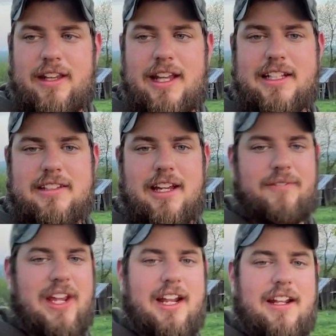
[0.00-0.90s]
that's
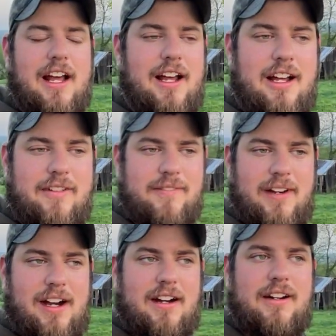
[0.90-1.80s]
gonna be it.
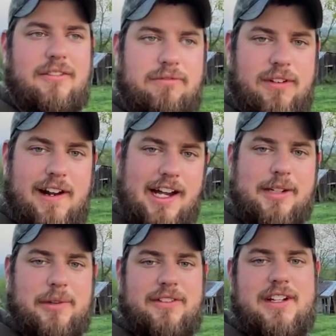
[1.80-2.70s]
We're not
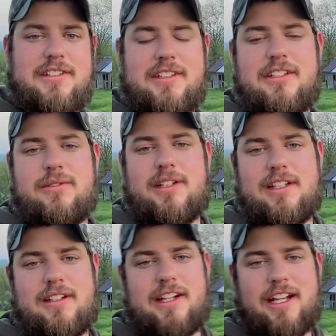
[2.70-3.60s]
gonna be racing this
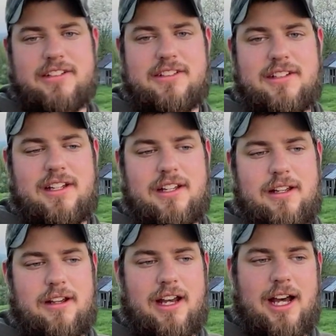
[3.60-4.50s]
weekend. Next
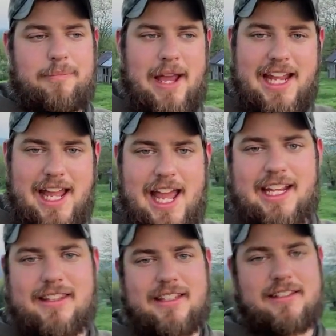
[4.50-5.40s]
May
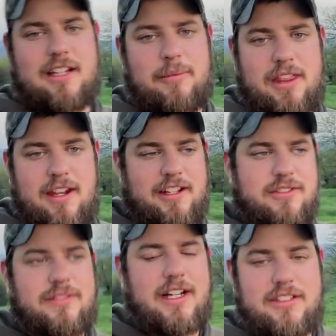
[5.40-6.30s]
8th is gonna be the
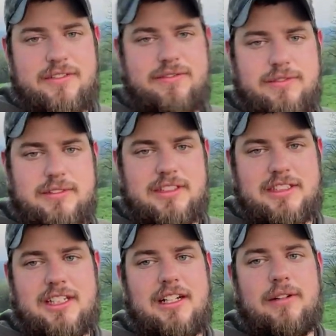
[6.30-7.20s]
next race for
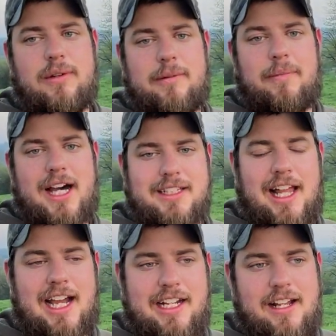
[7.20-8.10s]
the 10 to win
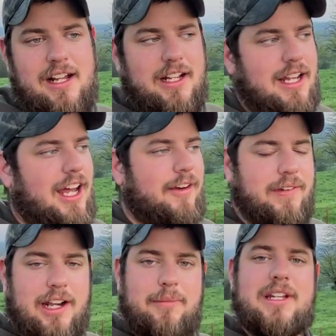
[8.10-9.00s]
Modlite.
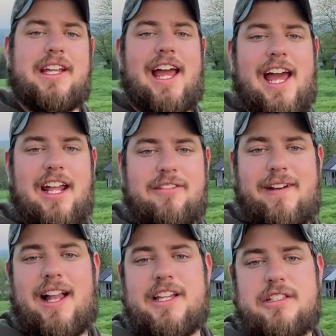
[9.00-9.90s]
I'm gonna be at
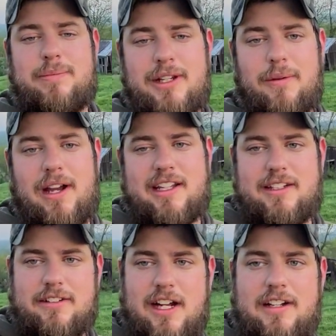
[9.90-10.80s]
Valley Speedway
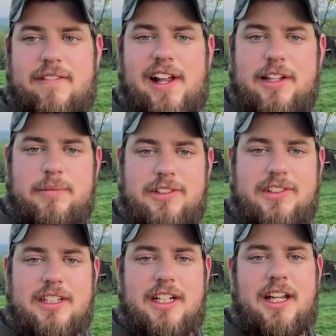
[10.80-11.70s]
in Grain Valley,
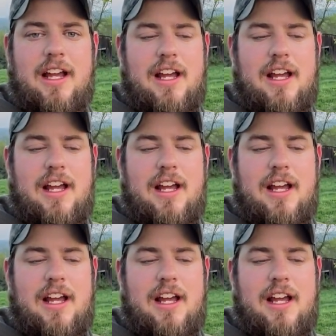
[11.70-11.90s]
Missouri.